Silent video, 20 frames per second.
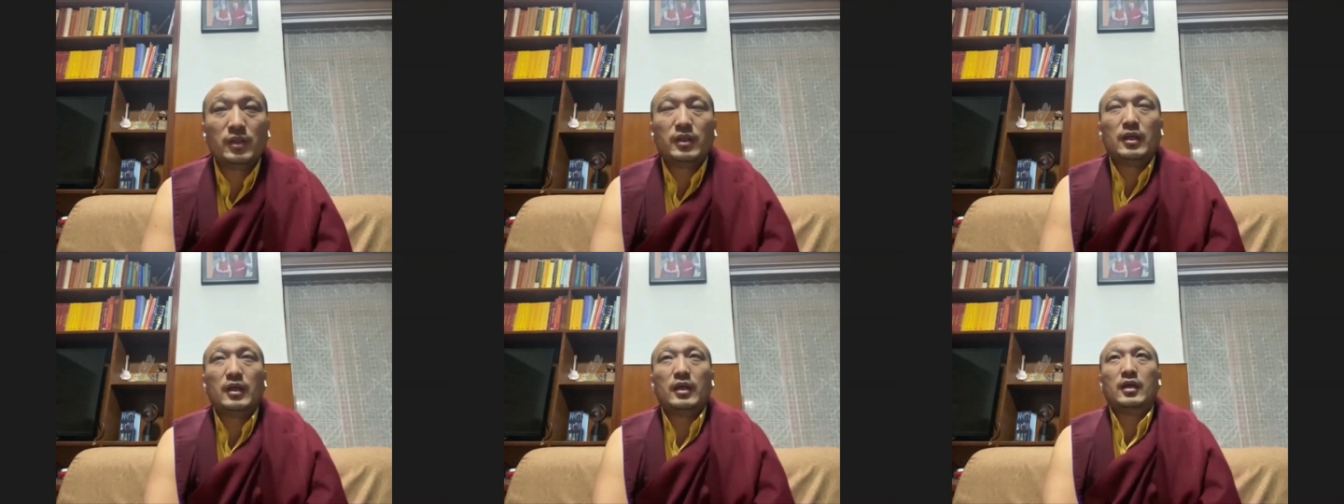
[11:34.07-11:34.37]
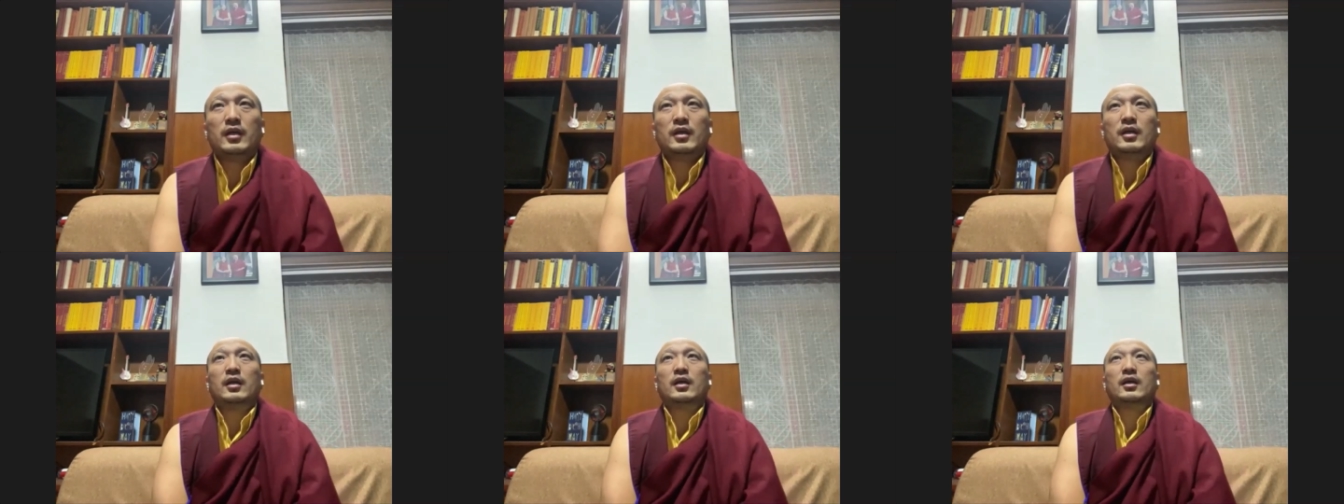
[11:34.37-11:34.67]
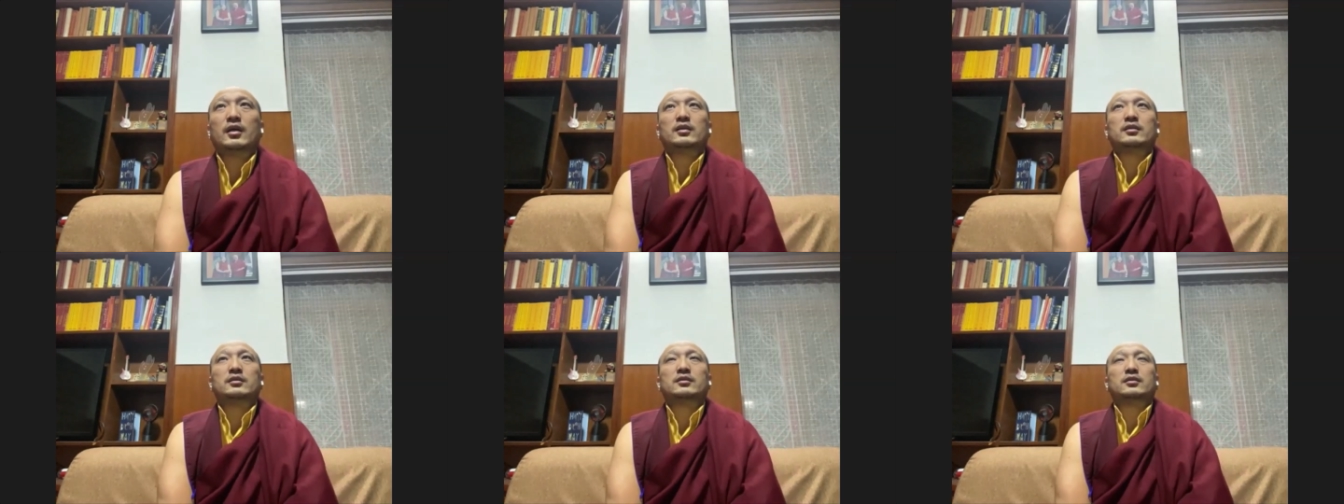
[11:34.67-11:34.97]

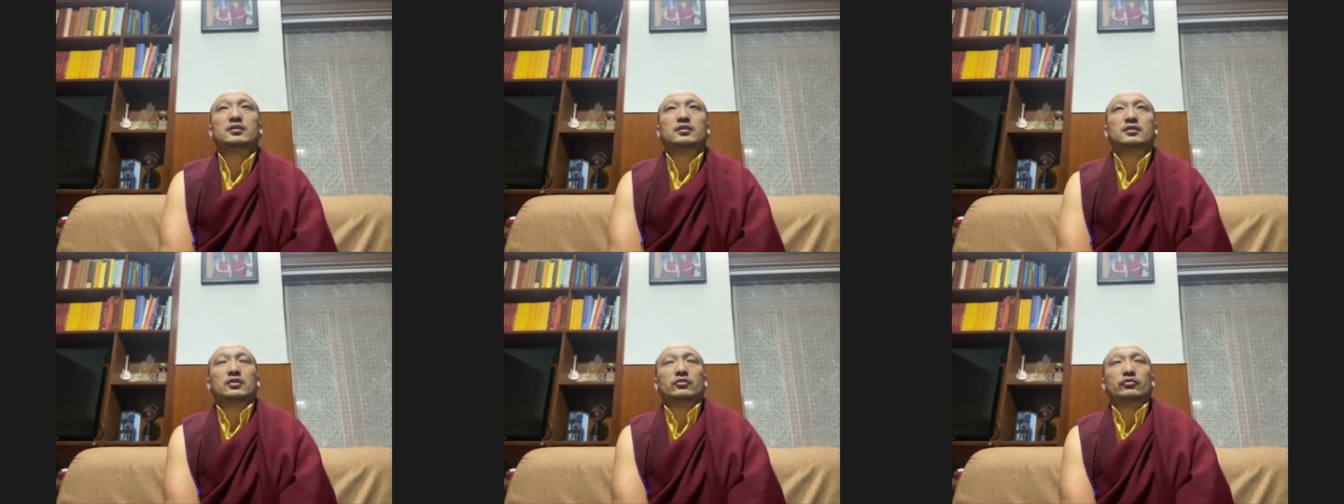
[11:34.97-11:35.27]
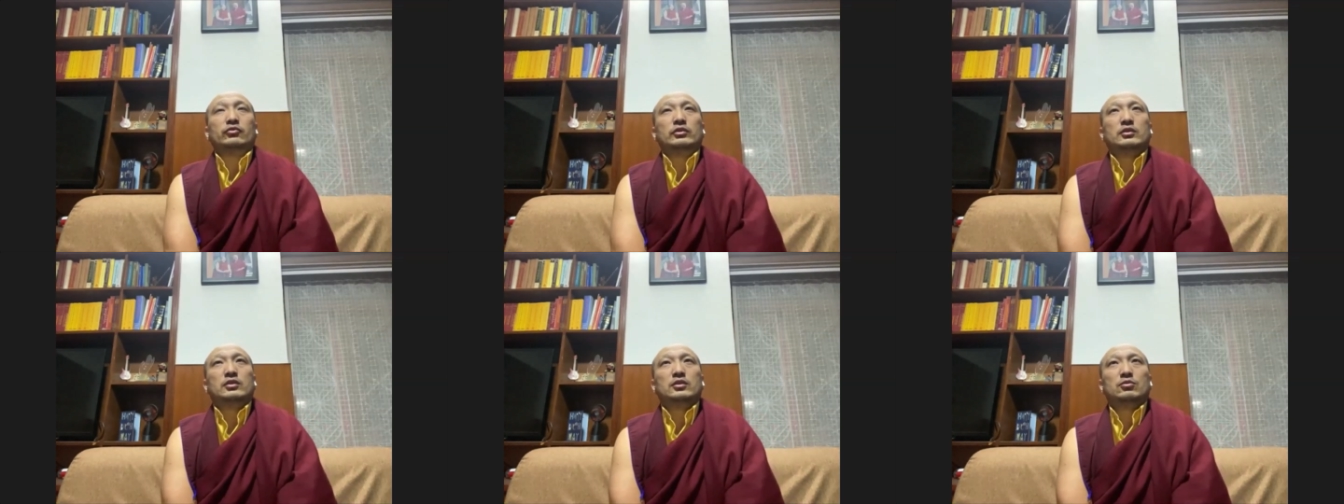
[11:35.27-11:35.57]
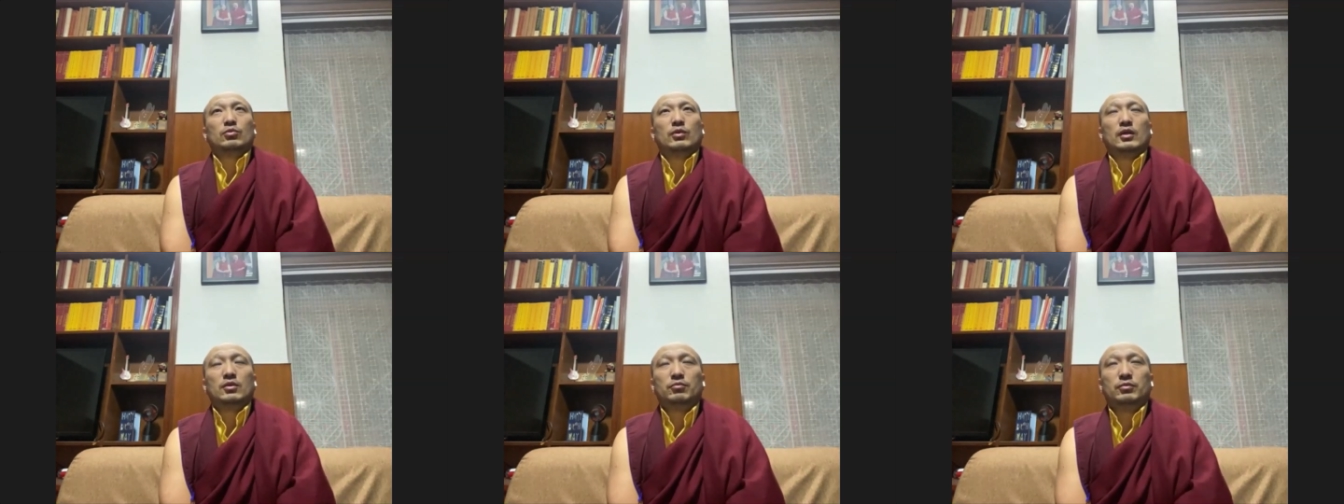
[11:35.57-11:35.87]
And the
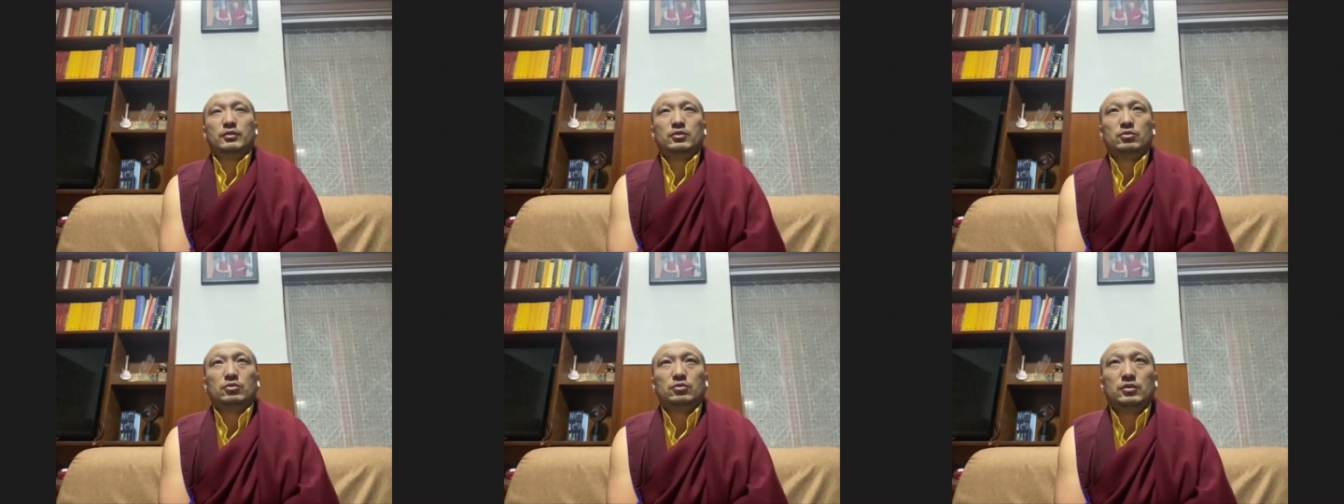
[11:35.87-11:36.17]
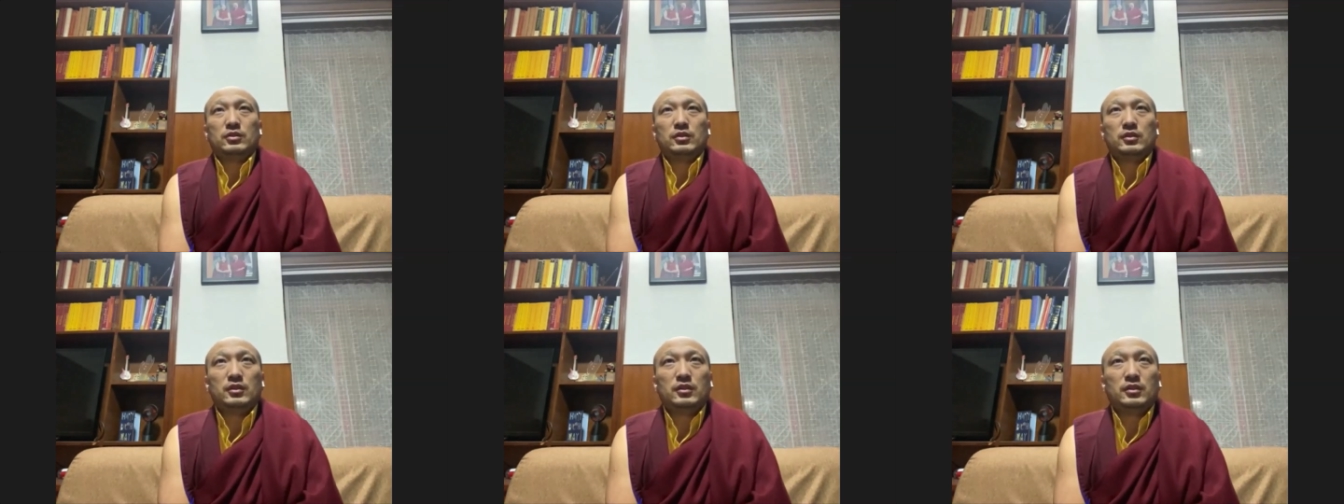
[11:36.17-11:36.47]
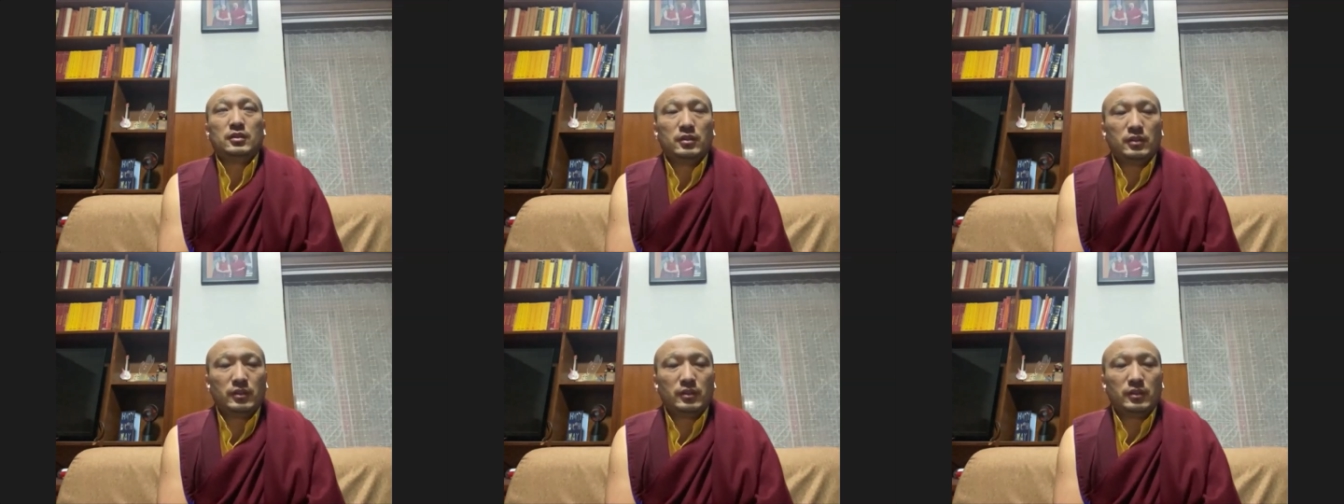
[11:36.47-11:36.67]
reason why we do this